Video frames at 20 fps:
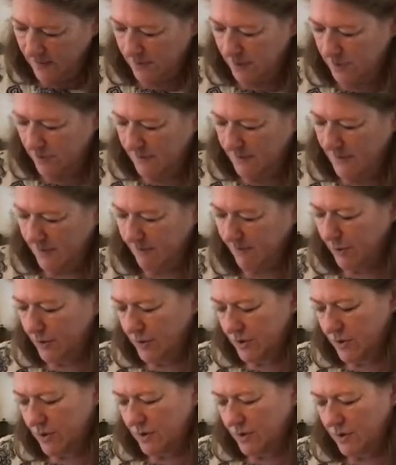to be
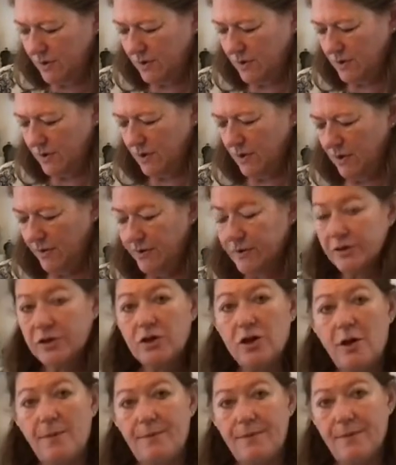put on the
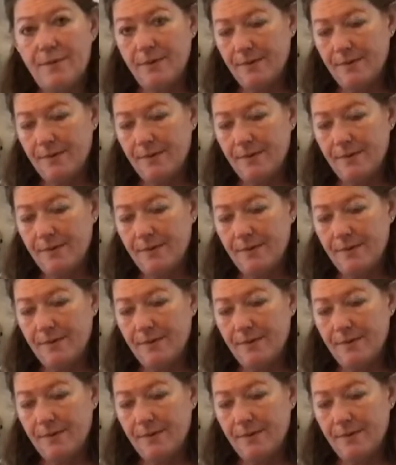top